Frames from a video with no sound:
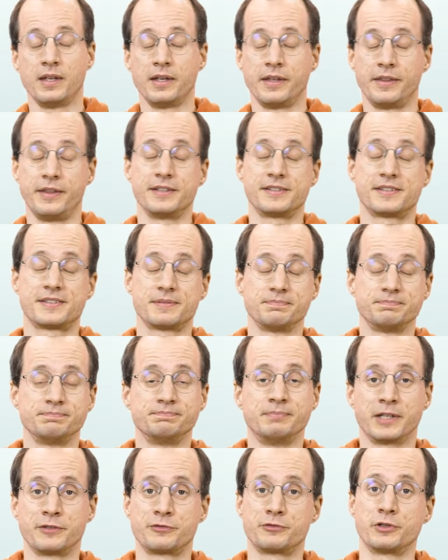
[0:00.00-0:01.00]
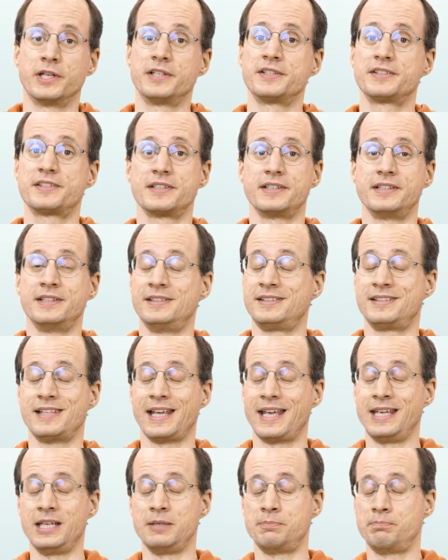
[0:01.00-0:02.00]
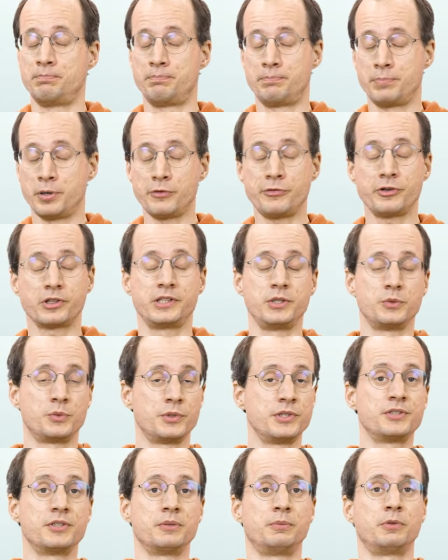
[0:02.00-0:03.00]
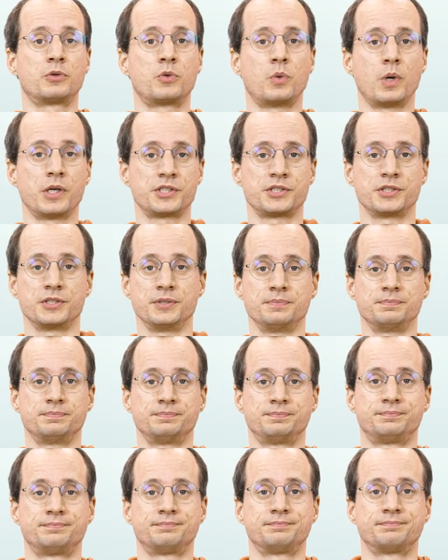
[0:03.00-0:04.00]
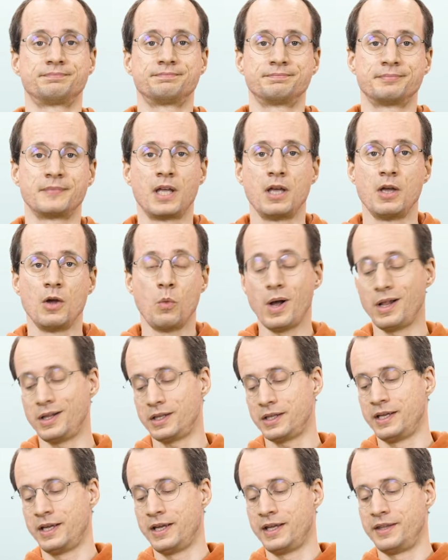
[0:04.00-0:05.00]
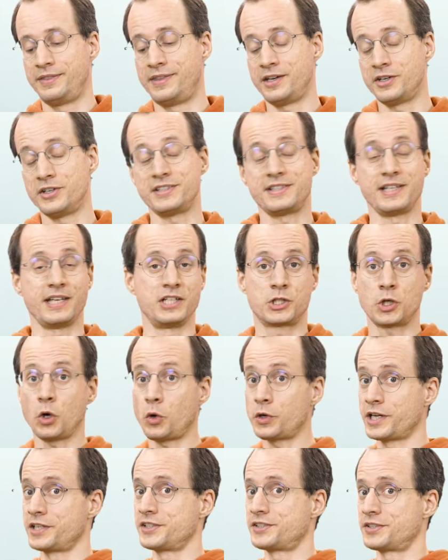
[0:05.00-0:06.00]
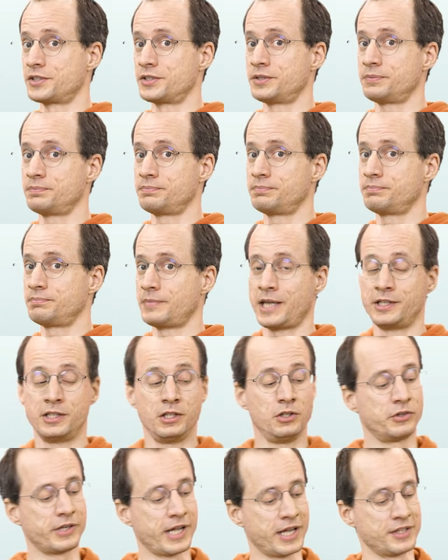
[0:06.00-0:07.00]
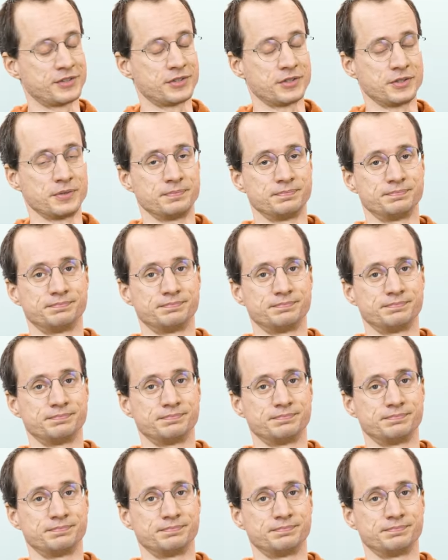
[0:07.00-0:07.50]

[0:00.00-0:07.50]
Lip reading: This, my friends, is a perfectly reasonable question. Well, there is a short answer and a long answer.